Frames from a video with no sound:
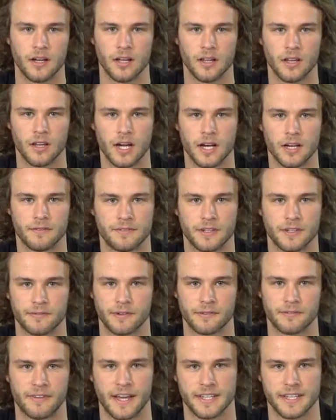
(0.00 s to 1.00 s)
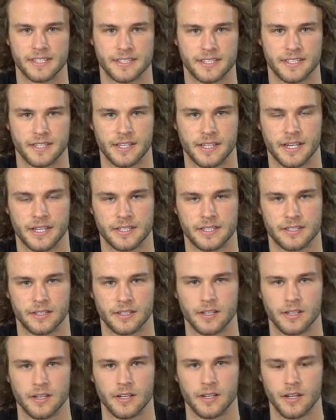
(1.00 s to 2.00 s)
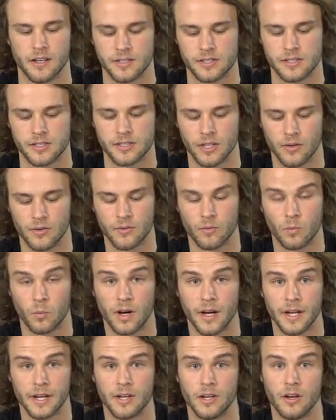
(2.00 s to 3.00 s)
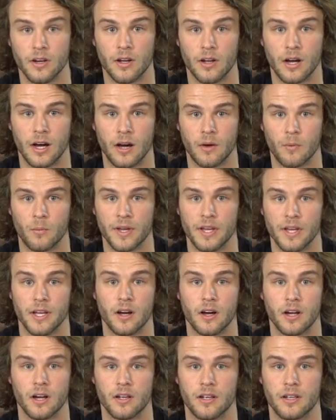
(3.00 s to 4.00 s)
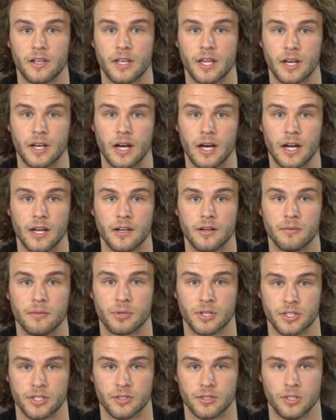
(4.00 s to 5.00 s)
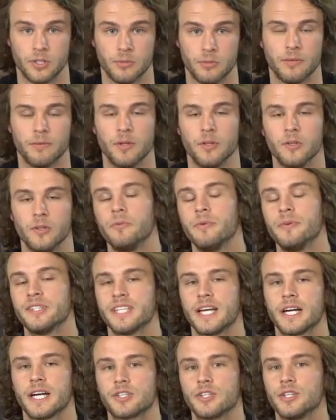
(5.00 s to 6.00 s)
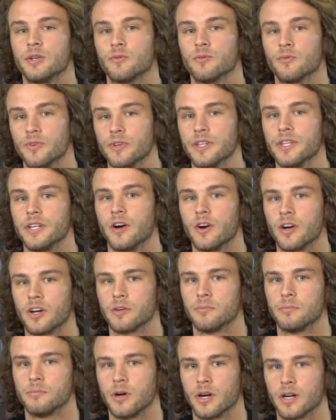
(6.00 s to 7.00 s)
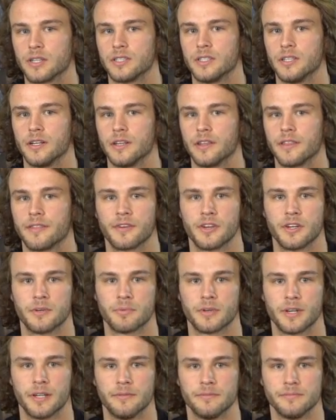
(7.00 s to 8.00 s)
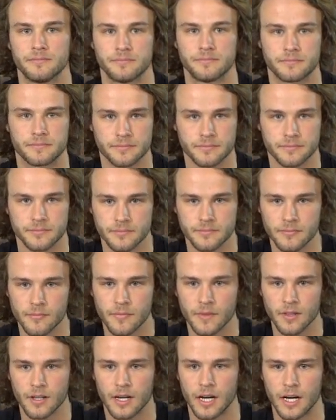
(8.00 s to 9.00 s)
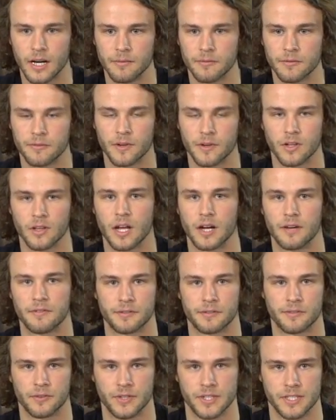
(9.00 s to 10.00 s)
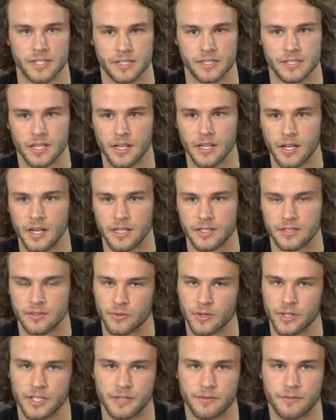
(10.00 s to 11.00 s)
a lot of different facets in the answer. So one, we cannot print aluminum. Aluminum is actually a really hard part to 3D print for a lot of different reasons. It's a really